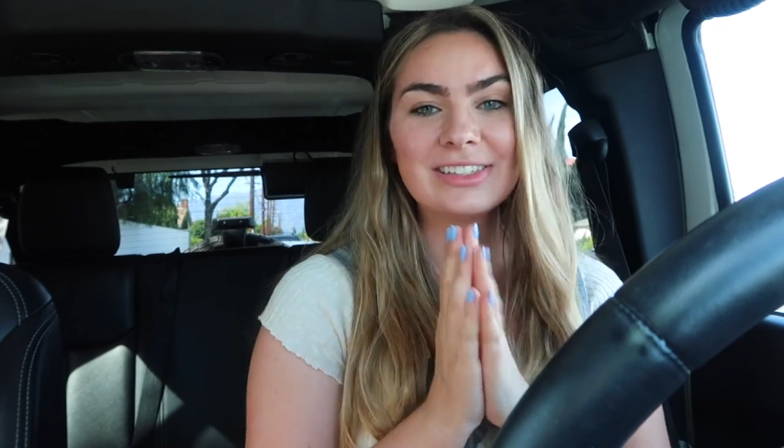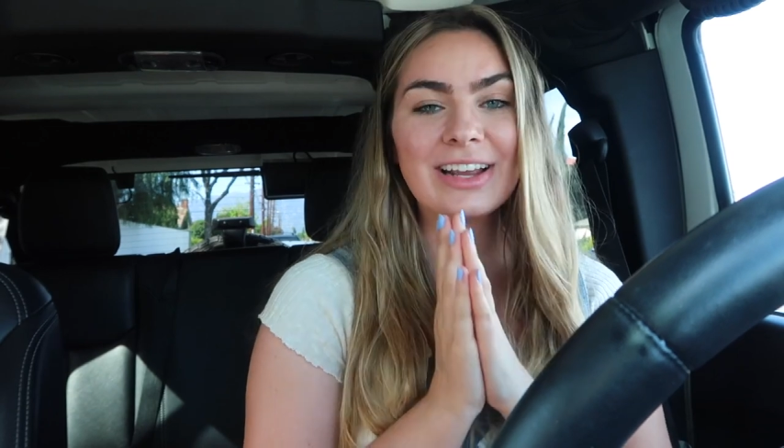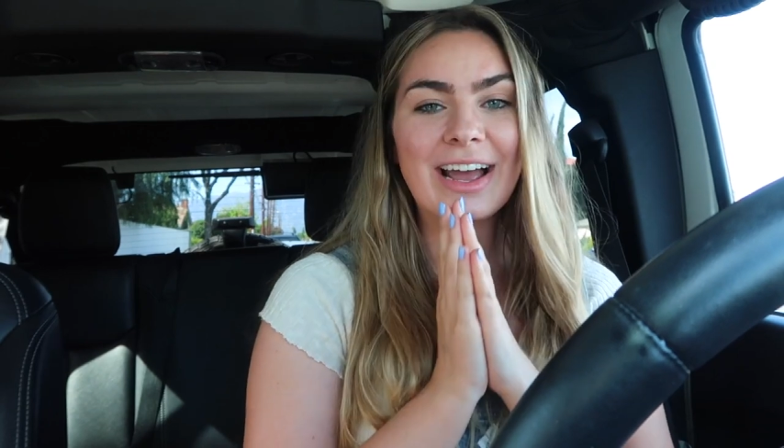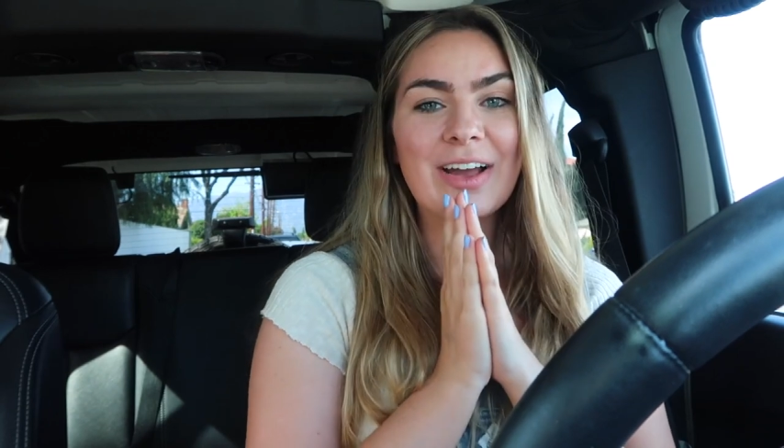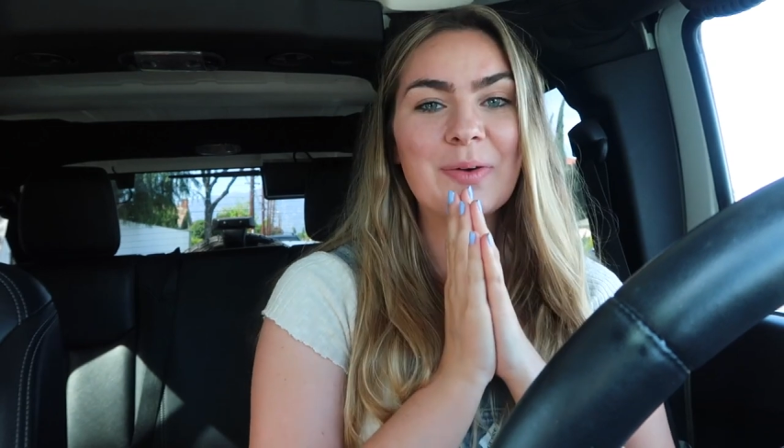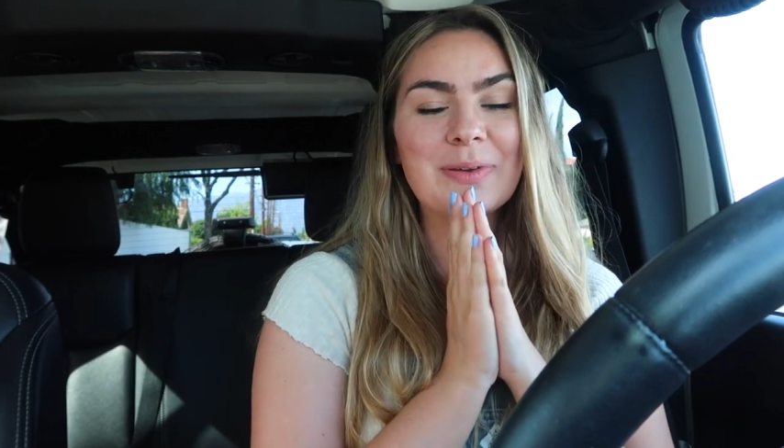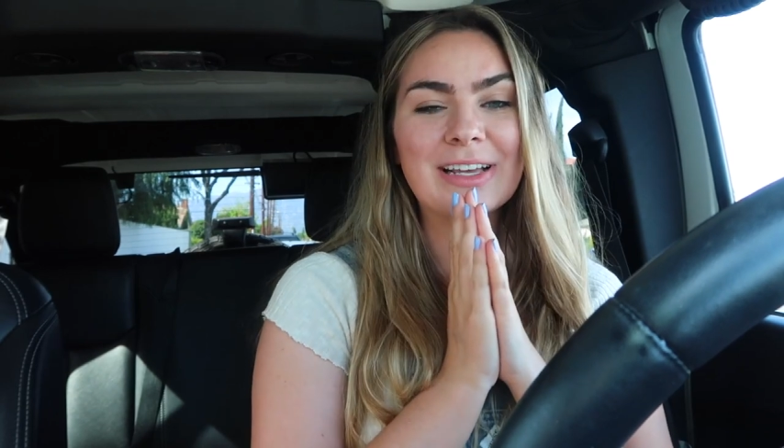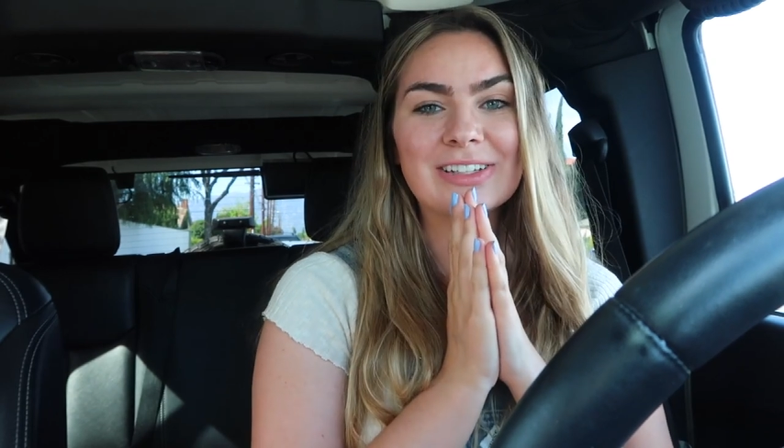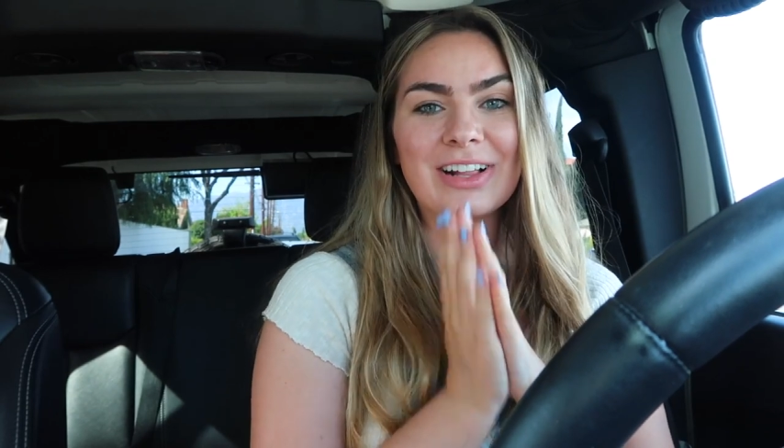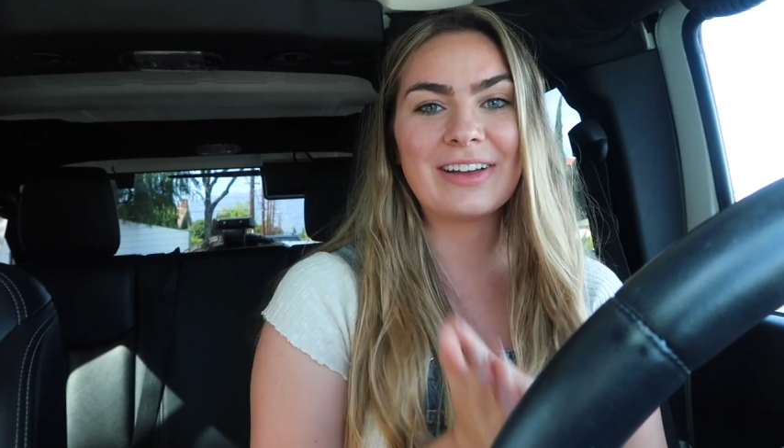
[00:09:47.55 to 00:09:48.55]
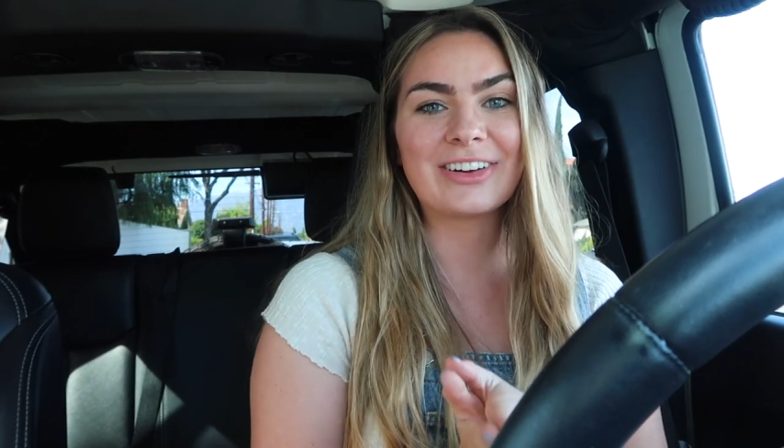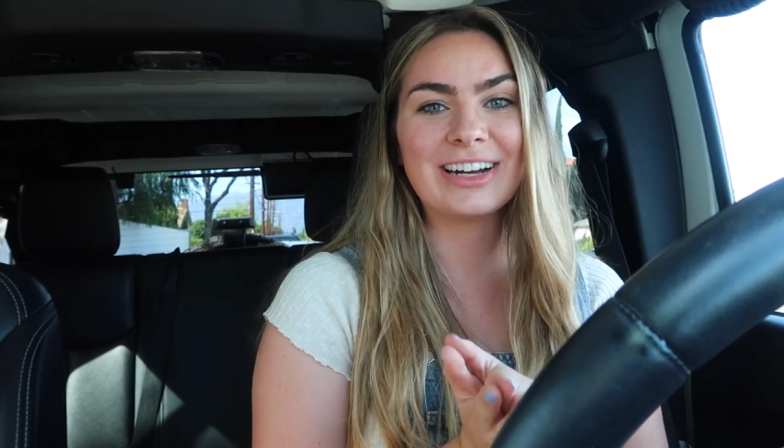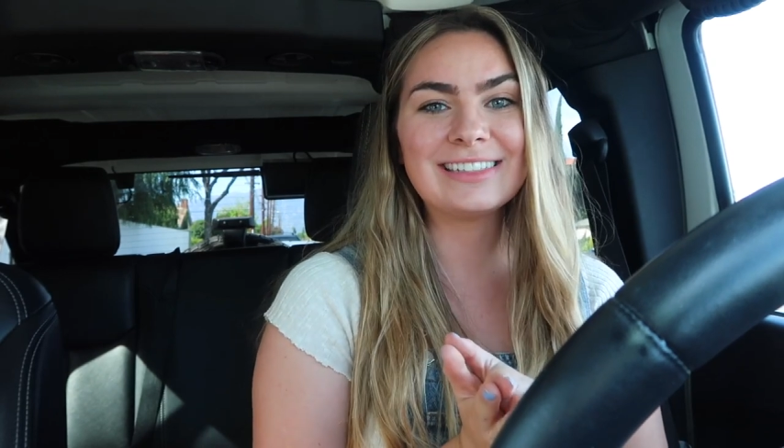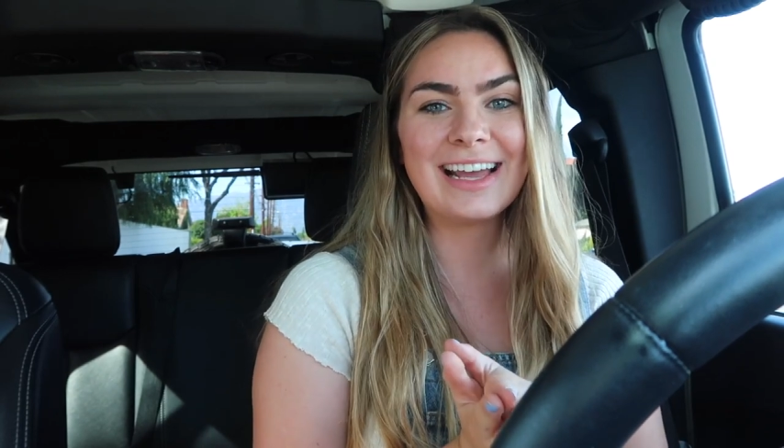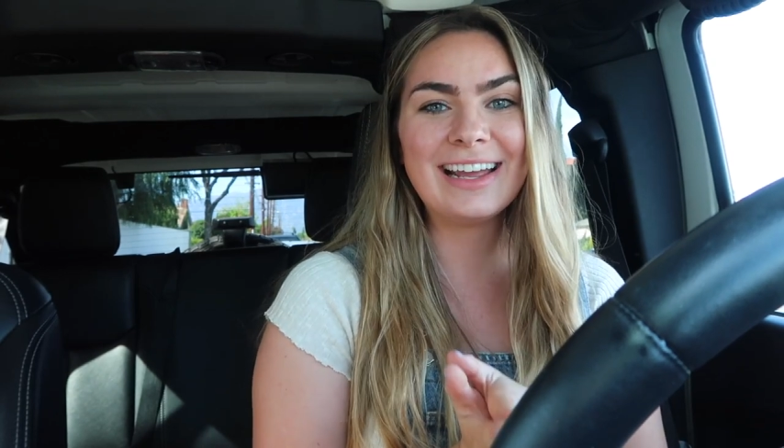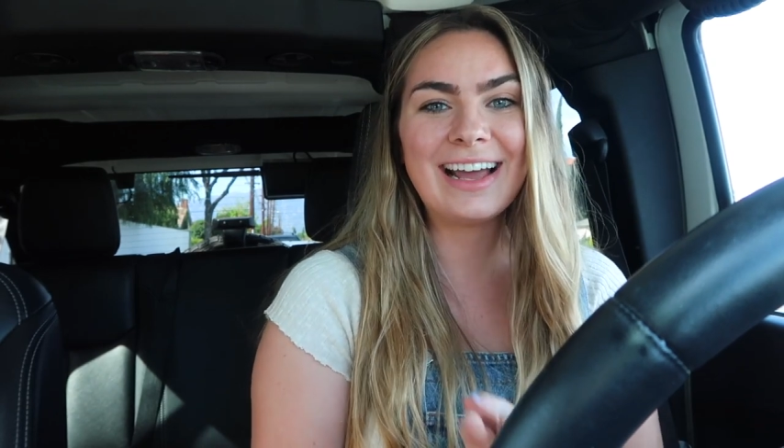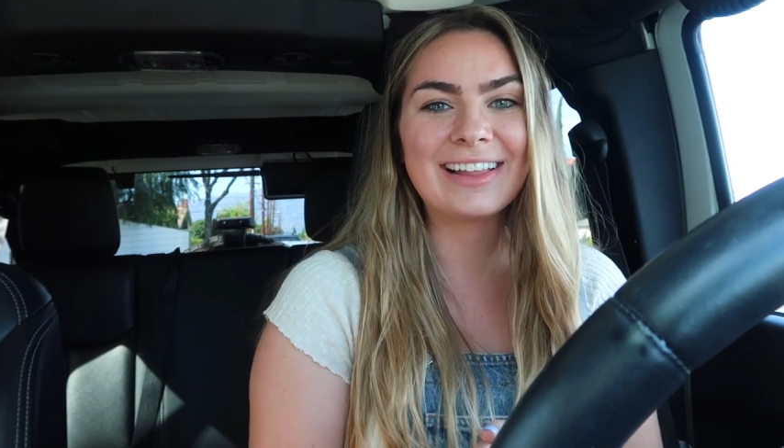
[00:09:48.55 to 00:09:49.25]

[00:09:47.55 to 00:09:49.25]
So yeah, I hope you guys all have a great day.